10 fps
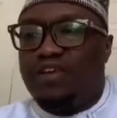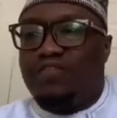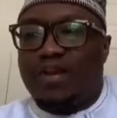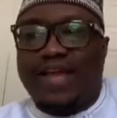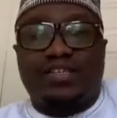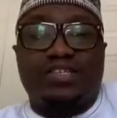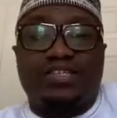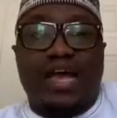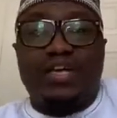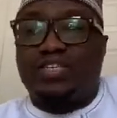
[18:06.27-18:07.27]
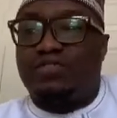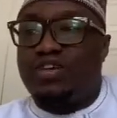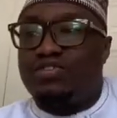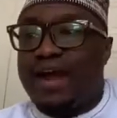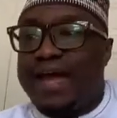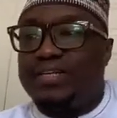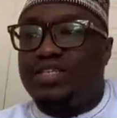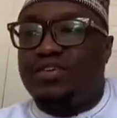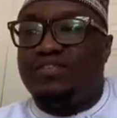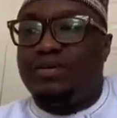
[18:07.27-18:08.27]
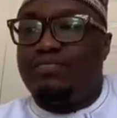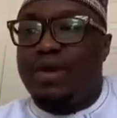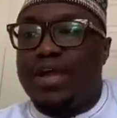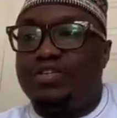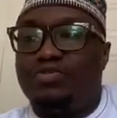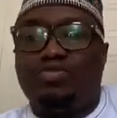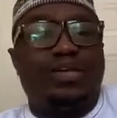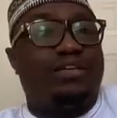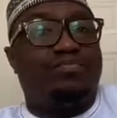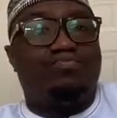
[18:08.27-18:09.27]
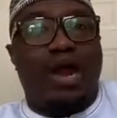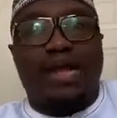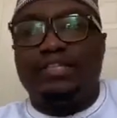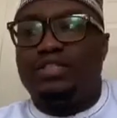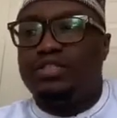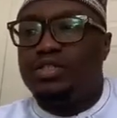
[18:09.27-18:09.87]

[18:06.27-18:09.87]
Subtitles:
for the exercise of the rights of the bridegroom and the bride,